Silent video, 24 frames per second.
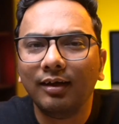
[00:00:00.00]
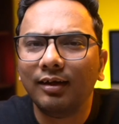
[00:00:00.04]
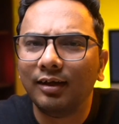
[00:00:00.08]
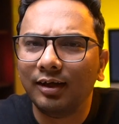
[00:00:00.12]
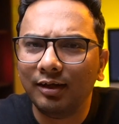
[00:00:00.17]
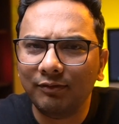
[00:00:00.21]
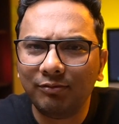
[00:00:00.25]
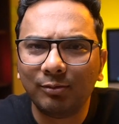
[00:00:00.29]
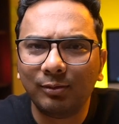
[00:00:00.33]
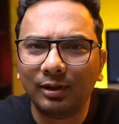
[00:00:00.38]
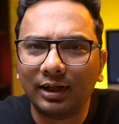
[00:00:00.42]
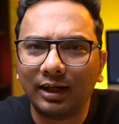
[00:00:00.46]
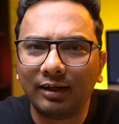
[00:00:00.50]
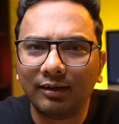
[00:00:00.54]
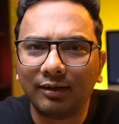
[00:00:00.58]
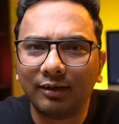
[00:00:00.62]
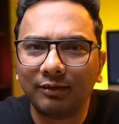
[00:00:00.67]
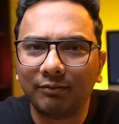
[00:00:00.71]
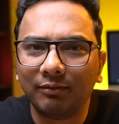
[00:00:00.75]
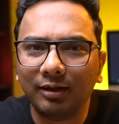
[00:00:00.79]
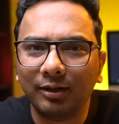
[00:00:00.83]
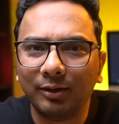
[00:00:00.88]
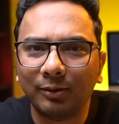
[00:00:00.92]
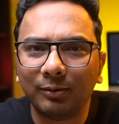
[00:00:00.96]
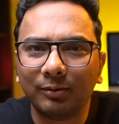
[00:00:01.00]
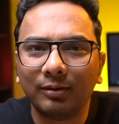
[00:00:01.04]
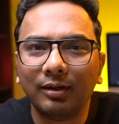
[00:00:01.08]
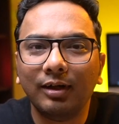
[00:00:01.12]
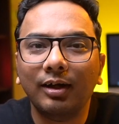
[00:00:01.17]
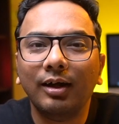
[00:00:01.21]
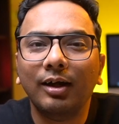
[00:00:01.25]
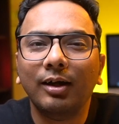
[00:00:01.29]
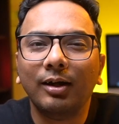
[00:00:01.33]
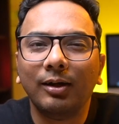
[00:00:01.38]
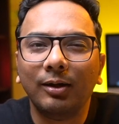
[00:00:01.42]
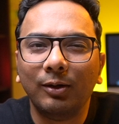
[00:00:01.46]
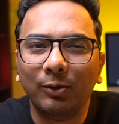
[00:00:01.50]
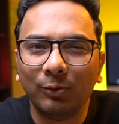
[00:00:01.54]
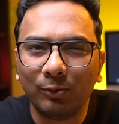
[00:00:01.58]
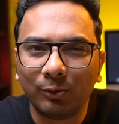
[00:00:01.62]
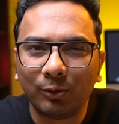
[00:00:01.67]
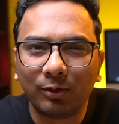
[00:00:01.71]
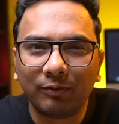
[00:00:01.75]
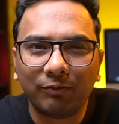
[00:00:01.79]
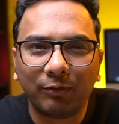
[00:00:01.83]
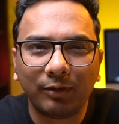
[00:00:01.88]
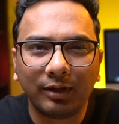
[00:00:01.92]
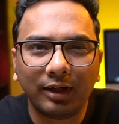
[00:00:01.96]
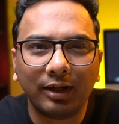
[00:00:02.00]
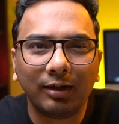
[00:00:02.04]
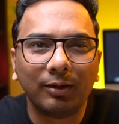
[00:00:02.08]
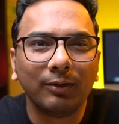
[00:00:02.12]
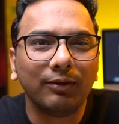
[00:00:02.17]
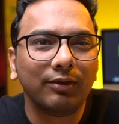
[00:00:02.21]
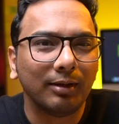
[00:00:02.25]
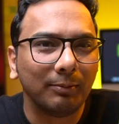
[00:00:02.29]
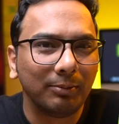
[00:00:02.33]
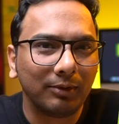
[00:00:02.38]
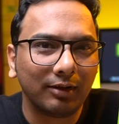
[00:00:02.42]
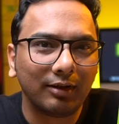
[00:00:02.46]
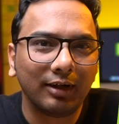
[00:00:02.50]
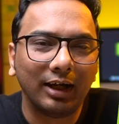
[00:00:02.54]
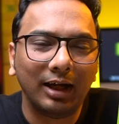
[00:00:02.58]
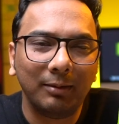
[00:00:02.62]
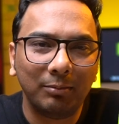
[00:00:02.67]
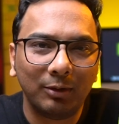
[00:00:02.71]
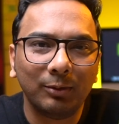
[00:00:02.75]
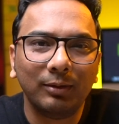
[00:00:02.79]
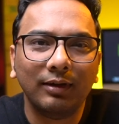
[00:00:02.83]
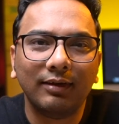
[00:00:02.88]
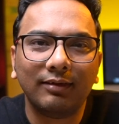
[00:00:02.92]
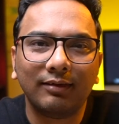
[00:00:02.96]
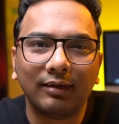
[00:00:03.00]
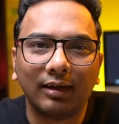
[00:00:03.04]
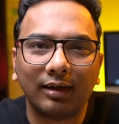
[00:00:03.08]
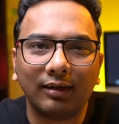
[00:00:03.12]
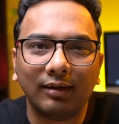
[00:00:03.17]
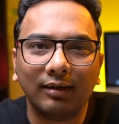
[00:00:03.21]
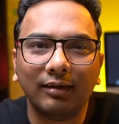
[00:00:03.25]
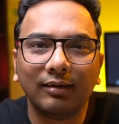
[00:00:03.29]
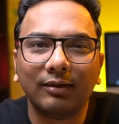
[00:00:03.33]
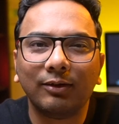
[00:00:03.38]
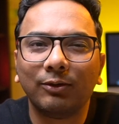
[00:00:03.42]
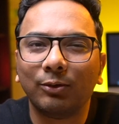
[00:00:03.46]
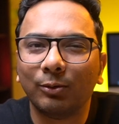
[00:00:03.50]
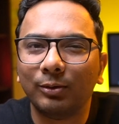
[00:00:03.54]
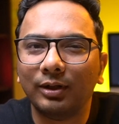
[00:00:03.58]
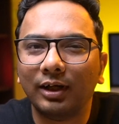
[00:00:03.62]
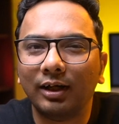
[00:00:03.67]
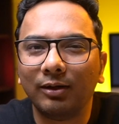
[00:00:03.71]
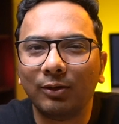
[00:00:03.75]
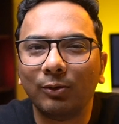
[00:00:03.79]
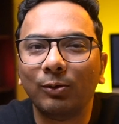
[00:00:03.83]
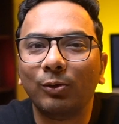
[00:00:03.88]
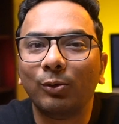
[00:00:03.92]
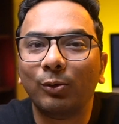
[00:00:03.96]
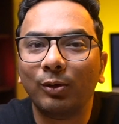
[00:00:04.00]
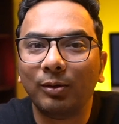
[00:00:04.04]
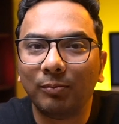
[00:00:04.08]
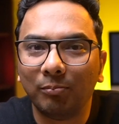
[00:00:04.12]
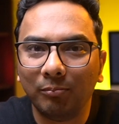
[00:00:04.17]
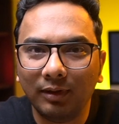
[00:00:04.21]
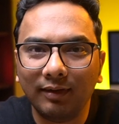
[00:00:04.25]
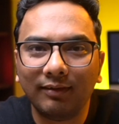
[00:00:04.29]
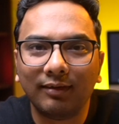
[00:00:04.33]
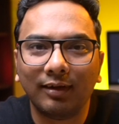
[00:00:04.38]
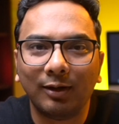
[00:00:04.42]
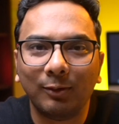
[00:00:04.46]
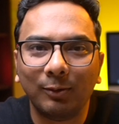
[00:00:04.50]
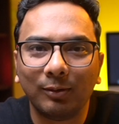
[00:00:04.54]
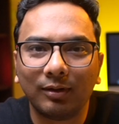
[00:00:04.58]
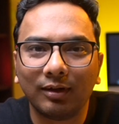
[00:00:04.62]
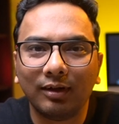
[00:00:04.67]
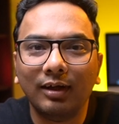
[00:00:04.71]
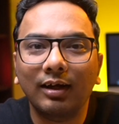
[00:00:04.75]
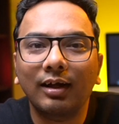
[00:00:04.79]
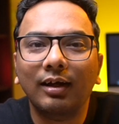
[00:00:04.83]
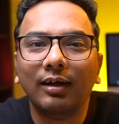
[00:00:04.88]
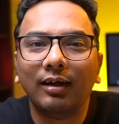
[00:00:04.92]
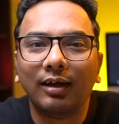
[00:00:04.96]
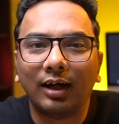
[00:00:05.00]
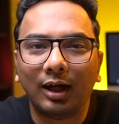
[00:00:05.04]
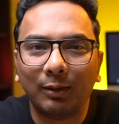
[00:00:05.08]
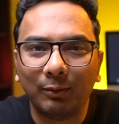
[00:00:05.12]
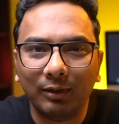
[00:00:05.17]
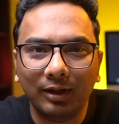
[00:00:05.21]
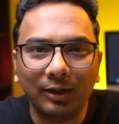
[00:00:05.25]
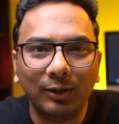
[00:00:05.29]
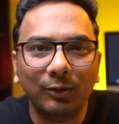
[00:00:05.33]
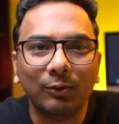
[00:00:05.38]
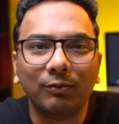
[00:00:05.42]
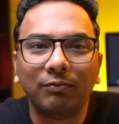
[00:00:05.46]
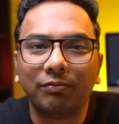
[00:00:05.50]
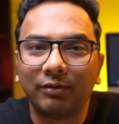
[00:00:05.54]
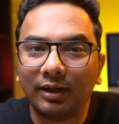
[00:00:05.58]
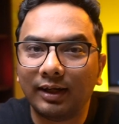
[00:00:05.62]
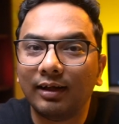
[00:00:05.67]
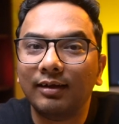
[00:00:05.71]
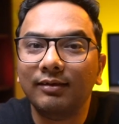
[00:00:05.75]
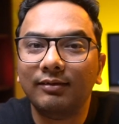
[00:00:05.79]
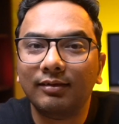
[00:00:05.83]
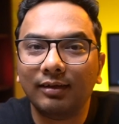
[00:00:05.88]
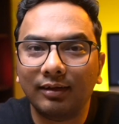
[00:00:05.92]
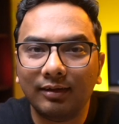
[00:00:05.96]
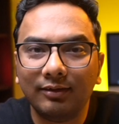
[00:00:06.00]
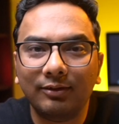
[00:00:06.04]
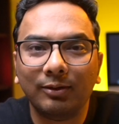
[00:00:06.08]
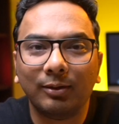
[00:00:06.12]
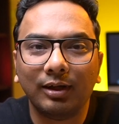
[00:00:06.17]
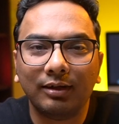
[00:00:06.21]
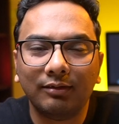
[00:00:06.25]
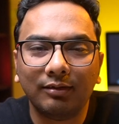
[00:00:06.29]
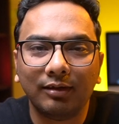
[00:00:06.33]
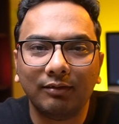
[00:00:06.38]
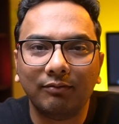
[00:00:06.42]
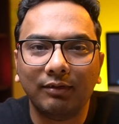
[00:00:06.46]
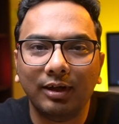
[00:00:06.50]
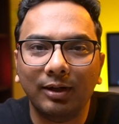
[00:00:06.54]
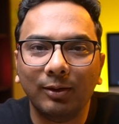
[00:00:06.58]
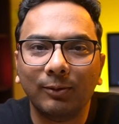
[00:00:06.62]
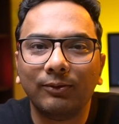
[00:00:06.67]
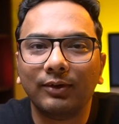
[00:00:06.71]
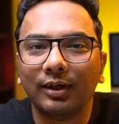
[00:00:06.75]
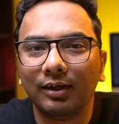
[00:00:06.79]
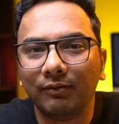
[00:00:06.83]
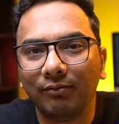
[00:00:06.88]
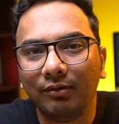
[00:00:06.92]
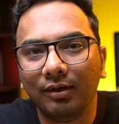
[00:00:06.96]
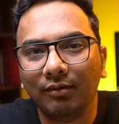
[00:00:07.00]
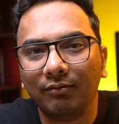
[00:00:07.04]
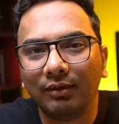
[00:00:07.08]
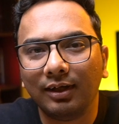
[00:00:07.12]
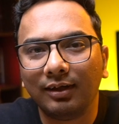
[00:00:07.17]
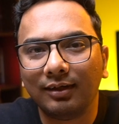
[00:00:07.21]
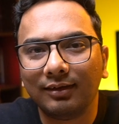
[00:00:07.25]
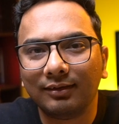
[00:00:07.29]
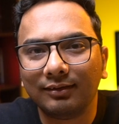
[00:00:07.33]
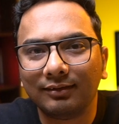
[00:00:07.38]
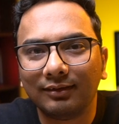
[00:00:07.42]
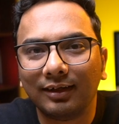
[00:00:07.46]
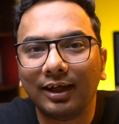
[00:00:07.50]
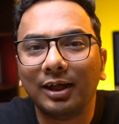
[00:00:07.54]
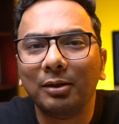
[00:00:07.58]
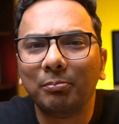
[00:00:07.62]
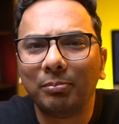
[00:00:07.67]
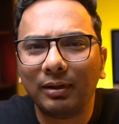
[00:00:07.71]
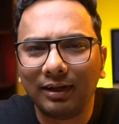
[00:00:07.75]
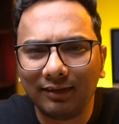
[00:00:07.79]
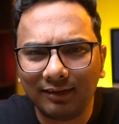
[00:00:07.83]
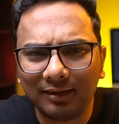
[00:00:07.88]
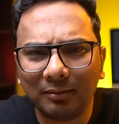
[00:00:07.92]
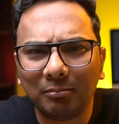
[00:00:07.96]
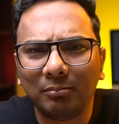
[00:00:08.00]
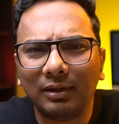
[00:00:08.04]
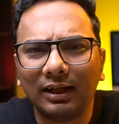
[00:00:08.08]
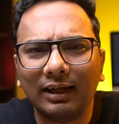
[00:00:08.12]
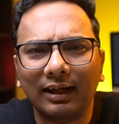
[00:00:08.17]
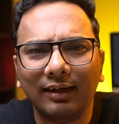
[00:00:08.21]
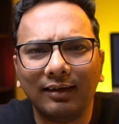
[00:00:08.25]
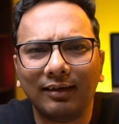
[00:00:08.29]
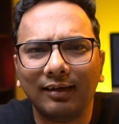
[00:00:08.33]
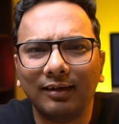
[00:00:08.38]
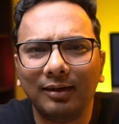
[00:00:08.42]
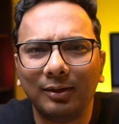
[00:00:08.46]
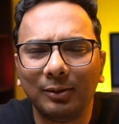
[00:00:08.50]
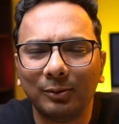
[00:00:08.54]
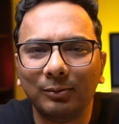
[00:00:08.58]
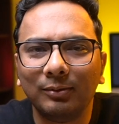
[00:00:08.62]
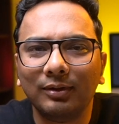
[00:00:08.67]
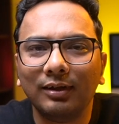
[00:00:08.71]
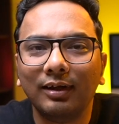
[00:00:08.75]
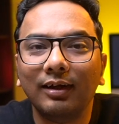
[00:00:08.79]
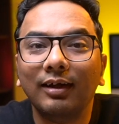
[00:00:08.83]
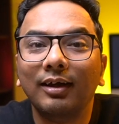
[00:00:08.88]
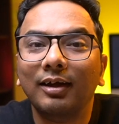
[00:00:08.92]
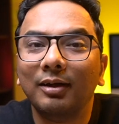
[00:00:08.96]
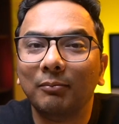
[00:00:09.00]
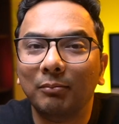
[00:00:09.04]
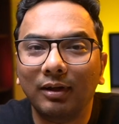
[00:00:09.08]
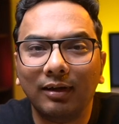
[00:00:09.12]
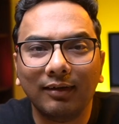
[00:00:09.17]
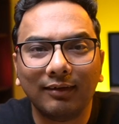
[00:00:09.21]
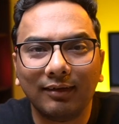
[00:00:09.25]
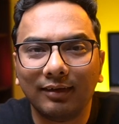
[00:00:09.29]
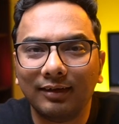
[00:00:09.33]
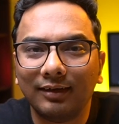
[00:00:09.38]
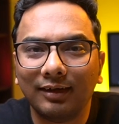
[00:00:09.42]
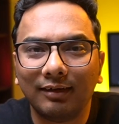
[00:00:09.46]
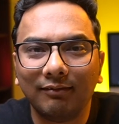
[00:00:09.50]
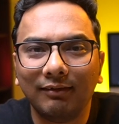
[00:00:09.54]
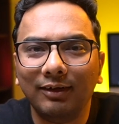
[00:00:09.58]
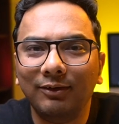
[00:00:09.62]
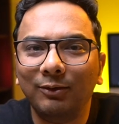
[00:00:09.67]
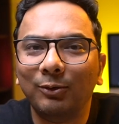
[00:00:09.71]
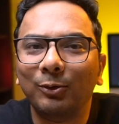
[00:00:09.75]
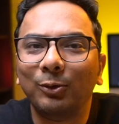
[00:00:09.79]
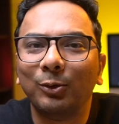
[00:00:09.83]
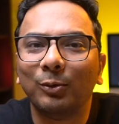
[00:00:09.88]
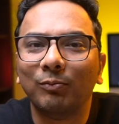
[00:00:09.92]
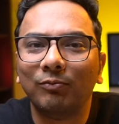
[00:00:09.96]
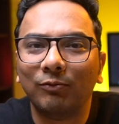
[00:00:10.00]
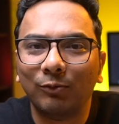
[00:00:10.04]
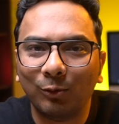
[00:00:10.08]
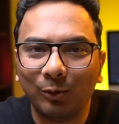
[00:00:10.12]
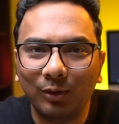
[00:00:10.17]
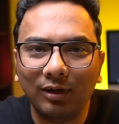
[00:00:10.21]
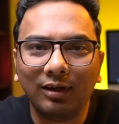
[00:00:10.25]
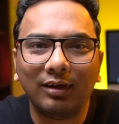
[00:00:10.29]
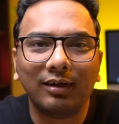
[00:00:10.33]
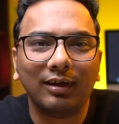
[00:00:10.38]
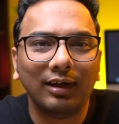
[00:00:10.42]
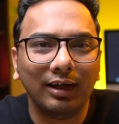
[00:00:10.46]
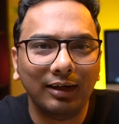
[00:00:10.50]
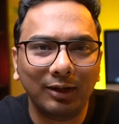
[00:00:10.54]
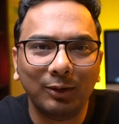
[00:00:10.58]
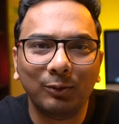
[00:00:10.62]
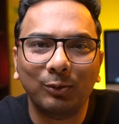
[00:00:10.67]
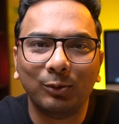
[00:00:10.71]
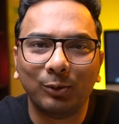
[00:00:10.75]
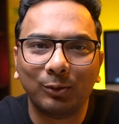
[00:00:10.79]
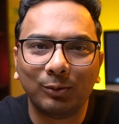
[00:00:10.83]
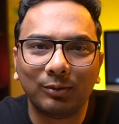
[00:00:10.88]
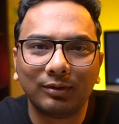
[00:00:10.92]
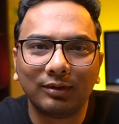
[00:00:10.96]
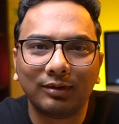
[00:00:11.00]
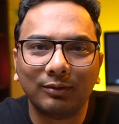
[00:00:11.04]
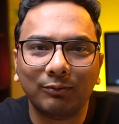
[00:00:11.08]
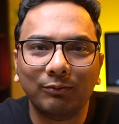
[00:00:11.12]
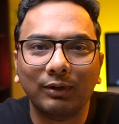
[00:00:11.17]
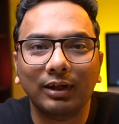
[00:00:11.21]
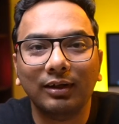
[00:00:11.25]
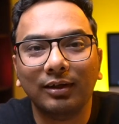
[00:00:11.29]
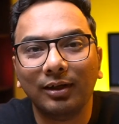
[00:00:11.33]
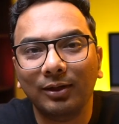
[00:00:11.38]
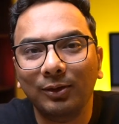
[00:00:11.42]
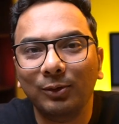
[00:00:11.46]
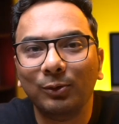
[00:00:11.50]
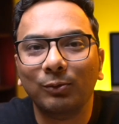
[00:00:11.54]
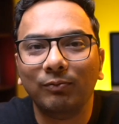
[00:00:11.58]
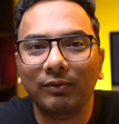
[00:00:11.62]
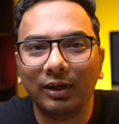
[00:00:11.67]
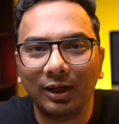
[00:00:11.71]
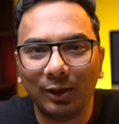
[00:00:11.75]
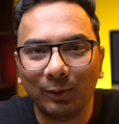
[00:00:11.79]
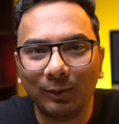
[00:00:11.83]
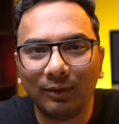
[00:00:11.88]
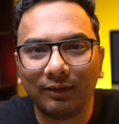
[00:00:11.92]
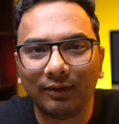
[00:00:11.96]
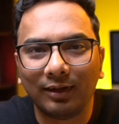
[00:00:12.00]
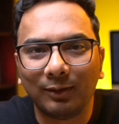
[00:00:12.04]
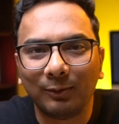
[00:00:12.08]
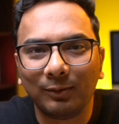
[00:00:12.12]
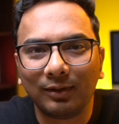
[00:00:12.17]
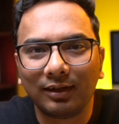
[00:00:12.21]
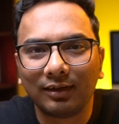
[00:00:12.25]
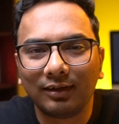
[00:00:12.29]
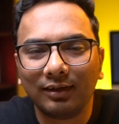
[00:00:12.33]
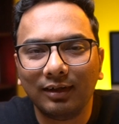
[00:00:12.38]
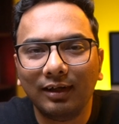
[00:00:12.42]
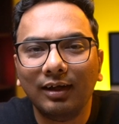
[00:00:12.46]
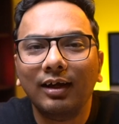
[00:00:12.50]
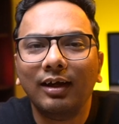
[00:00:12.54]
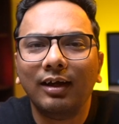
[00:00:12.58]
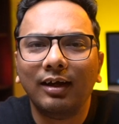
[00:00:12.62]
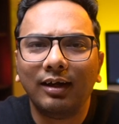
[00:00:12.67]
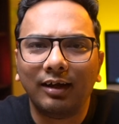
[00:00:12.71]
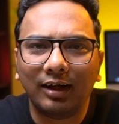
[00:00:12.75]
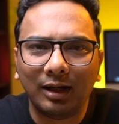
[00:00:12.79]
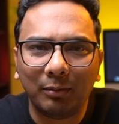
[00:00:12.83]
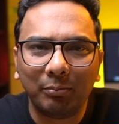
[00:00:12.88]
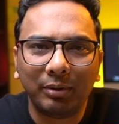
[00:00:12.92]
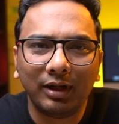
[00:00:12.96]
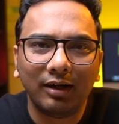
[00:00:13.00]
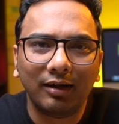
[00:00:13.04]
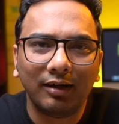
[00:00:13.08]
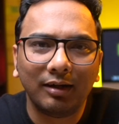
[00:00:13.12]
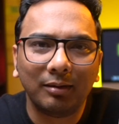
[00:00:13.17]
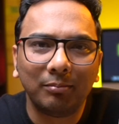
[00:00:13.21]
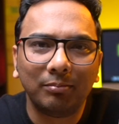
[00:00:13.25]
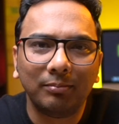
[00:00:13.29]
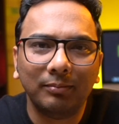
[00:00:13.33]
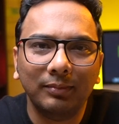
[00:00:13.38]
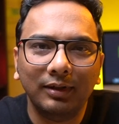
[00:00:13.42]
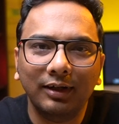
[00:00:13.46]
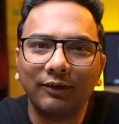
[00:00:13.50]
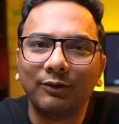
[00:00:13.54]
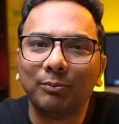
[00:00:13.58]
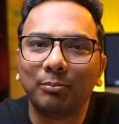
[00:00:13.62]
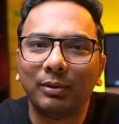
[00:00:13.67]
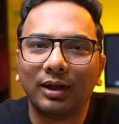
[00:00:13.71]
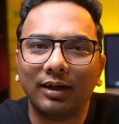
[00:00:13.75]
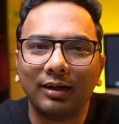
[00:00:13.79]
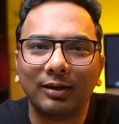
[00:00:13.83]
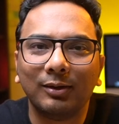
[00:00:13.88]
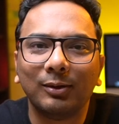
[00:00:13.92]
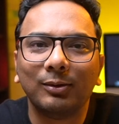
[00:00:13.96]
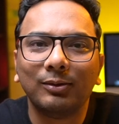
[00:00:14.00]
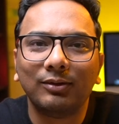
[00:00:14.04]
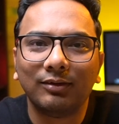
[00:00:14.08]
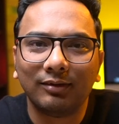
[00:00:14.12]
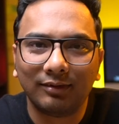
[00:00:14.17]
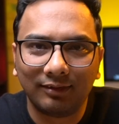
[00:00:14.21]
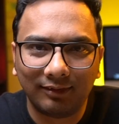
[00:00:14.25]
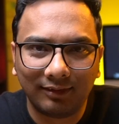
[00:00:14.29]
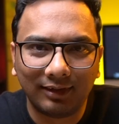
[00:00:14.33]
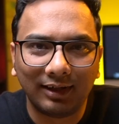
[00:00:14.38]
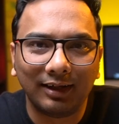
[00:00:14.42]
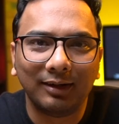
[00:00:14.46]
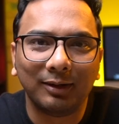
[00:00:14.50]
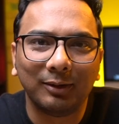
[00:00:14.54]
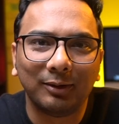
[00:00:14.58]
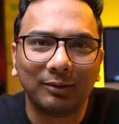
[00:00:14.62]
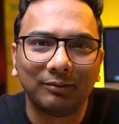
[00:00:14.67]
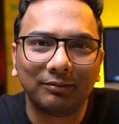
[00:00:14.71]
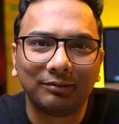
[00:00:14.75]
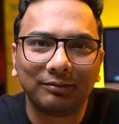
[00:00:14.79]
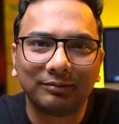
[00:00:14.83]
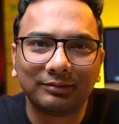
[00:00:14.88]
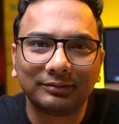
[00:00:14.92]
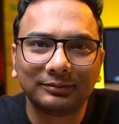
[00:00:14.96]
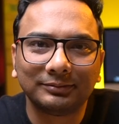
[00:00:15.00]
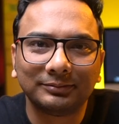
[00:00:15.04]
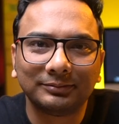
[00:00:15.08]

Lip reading: If you like this video, do not forget to subscribe to this channel so that you don't miss out our new financial education videos every week. And press the bell icon too, because otherwise YouTube won't let you know when the new video is out. Wrapping it up, this Paritosh signing off.